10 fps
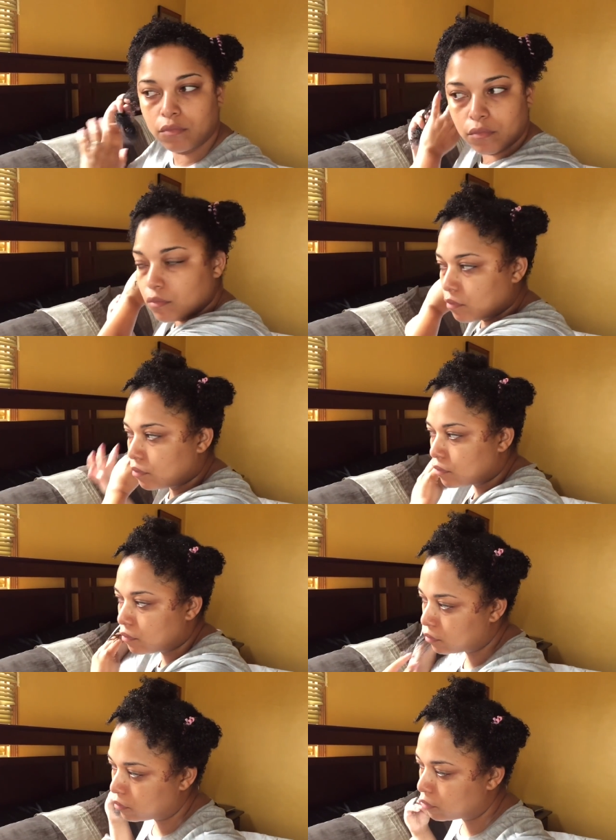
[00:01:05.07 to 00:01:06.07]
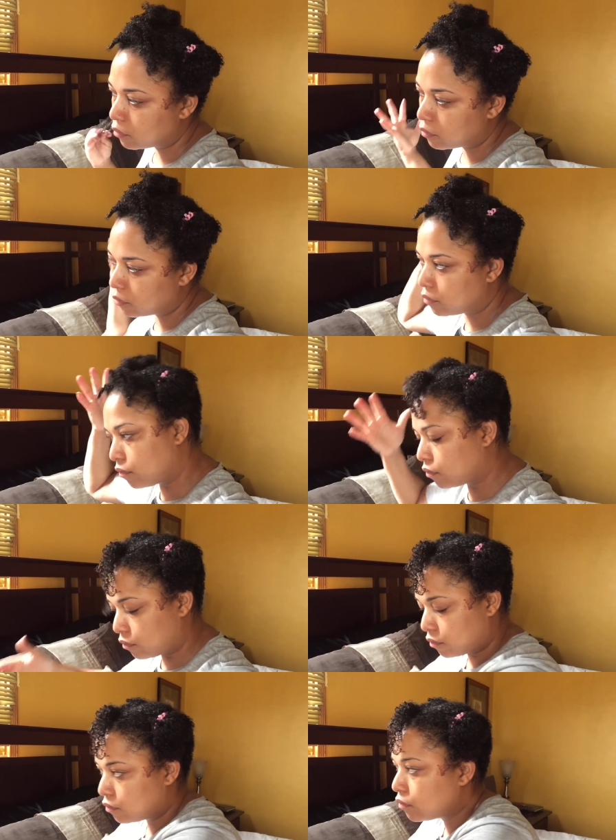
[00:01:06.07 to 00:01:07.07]
just go from tip
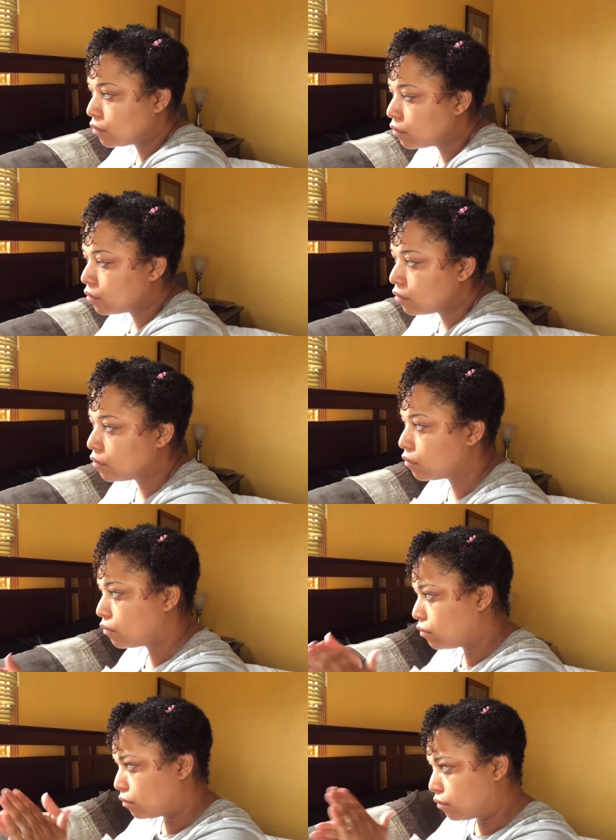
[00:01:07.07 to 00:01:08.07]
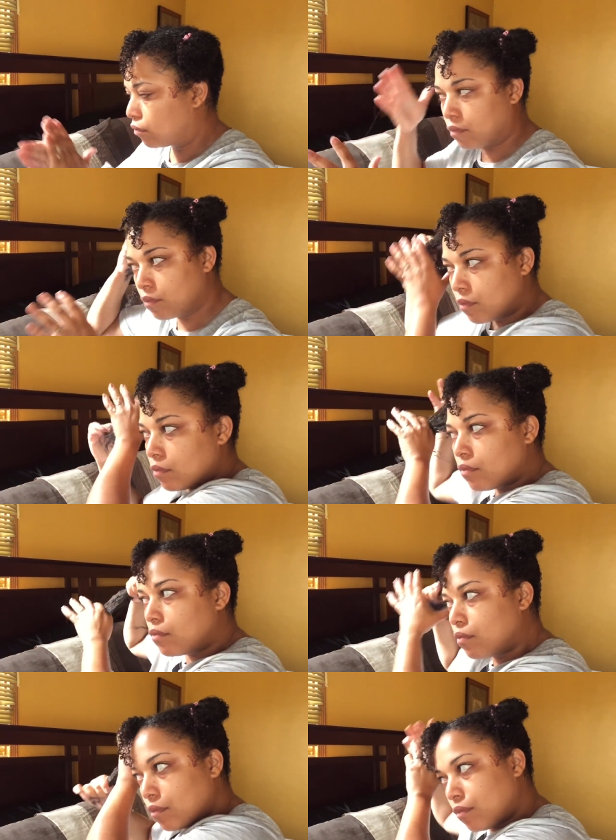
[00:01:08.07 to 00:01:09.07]
to root then back from root to
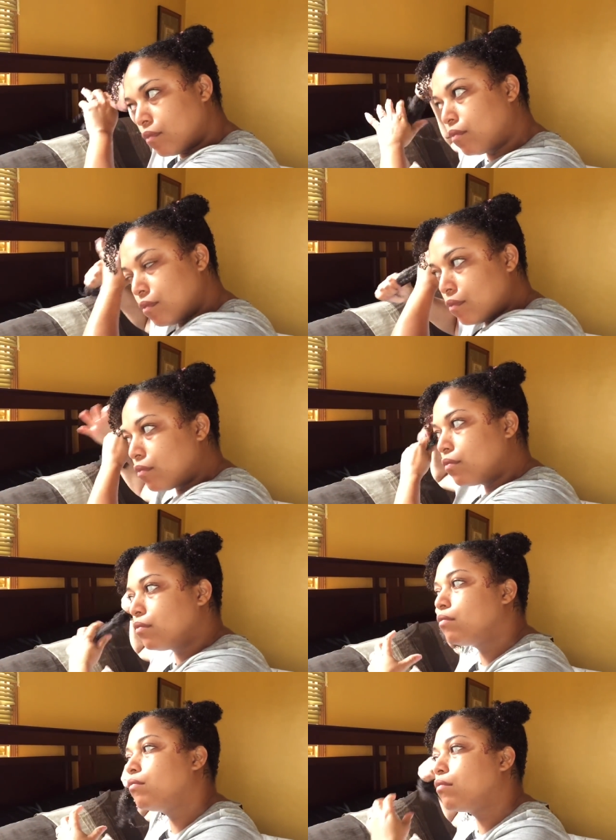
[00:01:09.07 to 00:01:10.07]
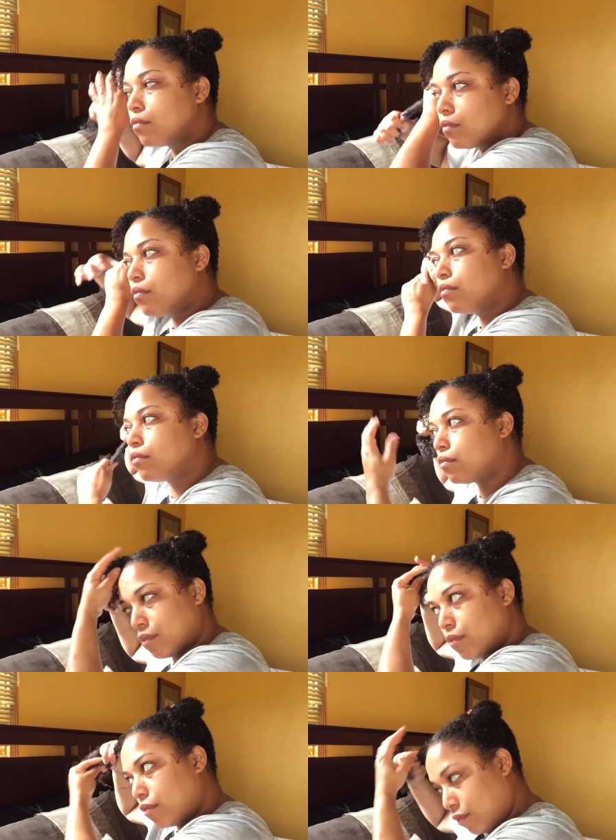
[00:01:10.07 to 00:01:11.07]
tip. I get my edges as
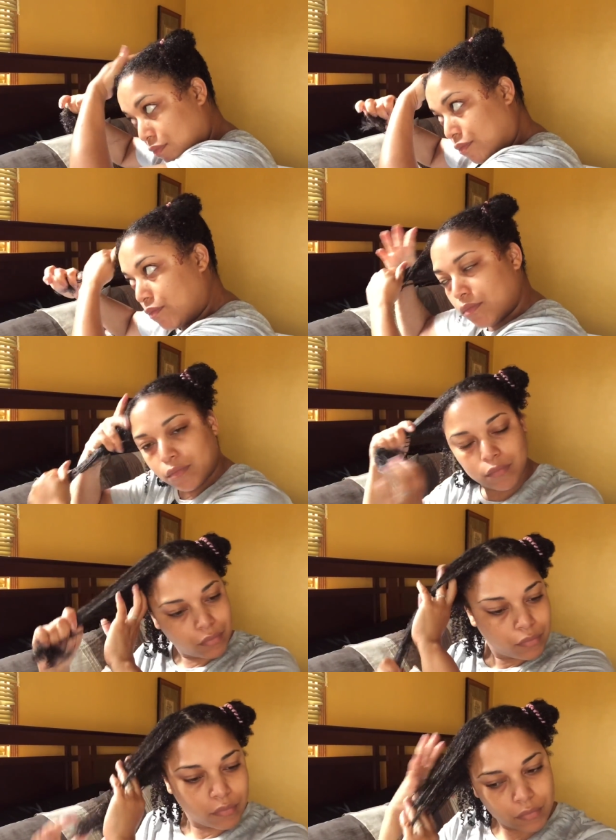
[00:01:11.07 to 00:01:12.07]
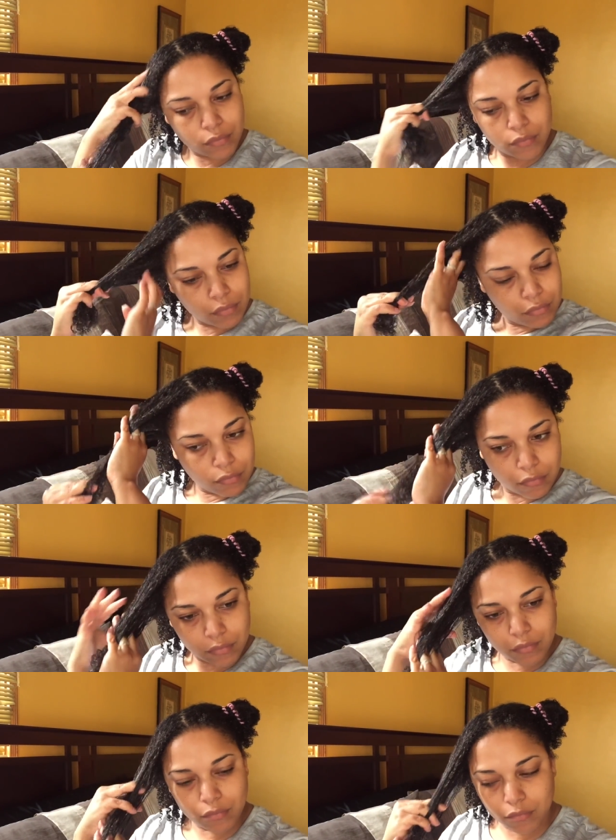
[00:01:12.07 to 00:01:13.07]
well as you'll see in a few minutes
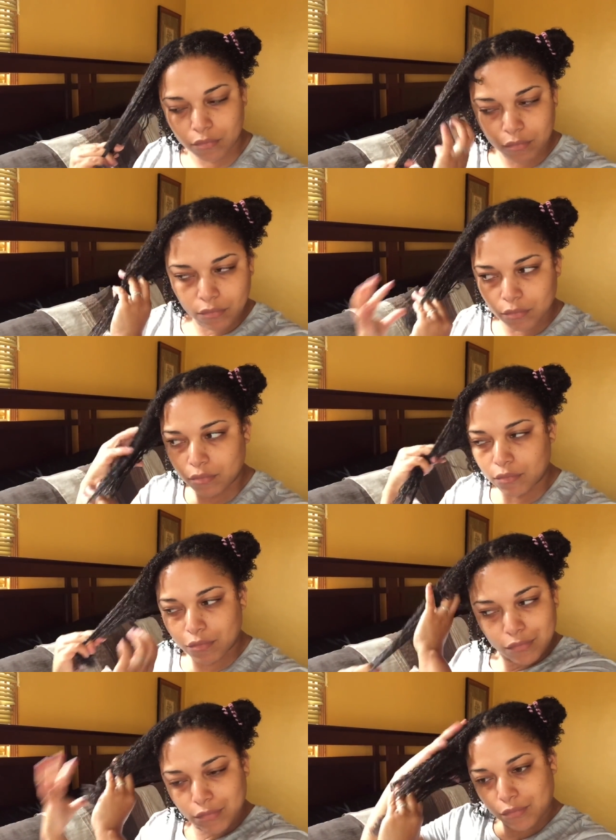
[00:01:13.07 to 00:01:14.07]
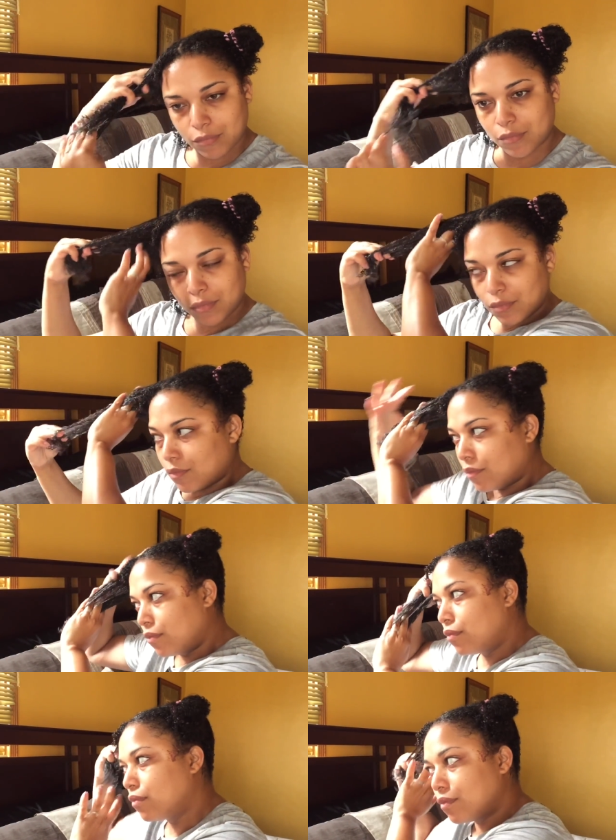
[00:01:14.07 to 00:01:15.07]
but I rake
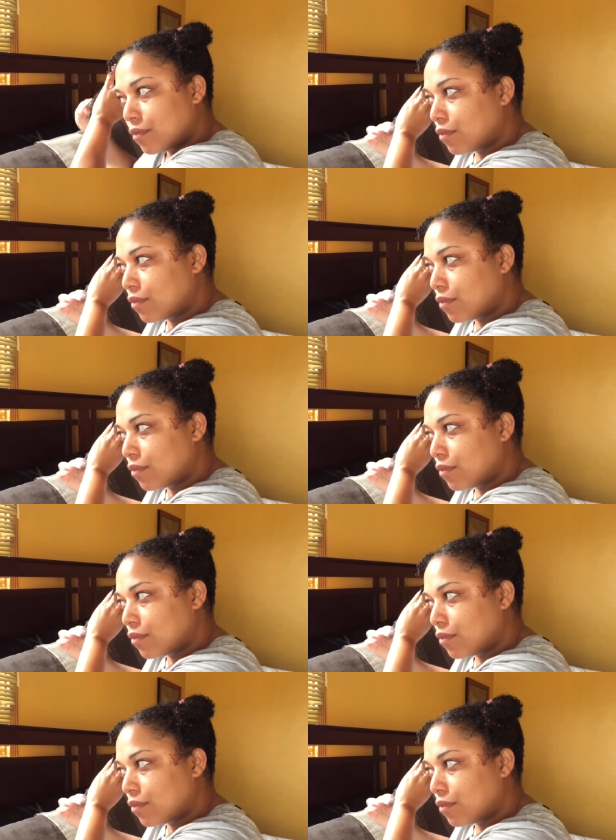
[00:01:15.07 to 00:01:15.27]
through.